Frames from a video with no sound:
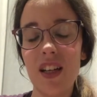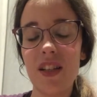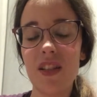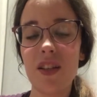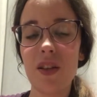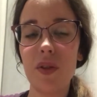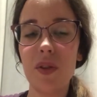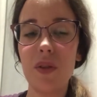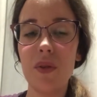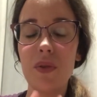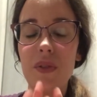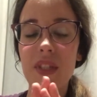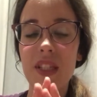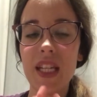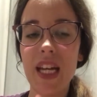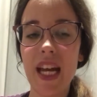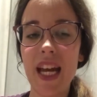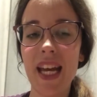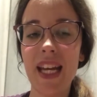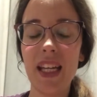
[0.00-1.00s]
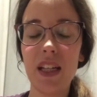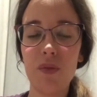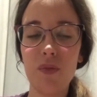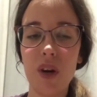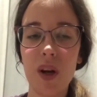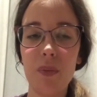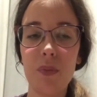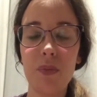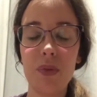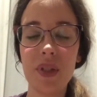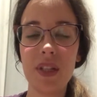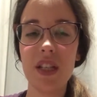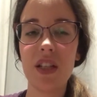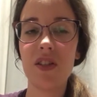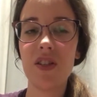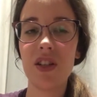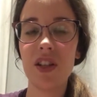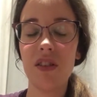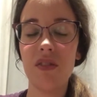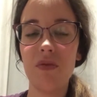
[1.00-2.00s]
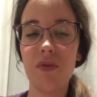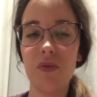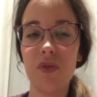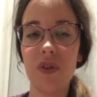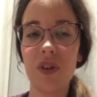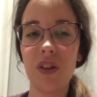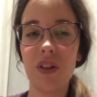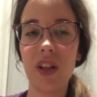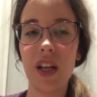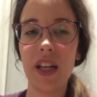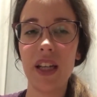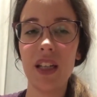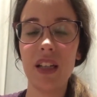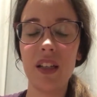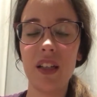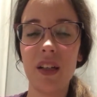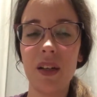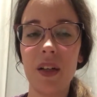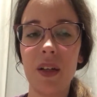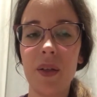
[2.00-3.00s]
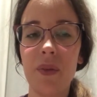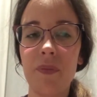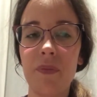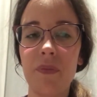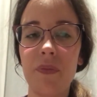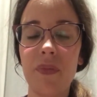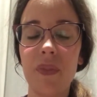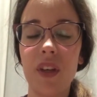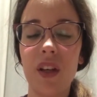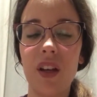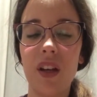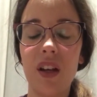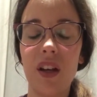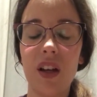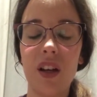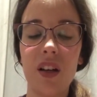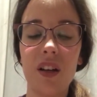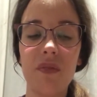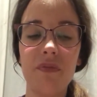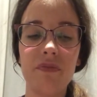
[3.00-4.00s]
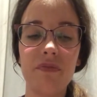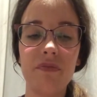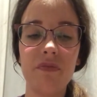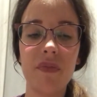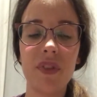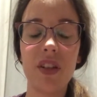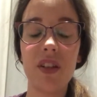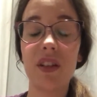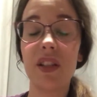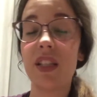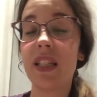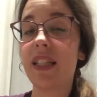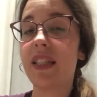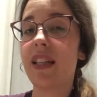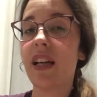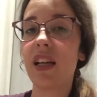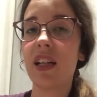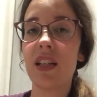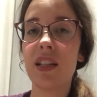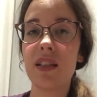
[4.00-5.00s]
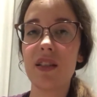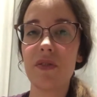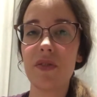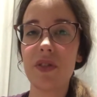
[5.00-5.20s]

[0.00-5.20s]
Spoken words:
So you stay in one position for like 30 seconds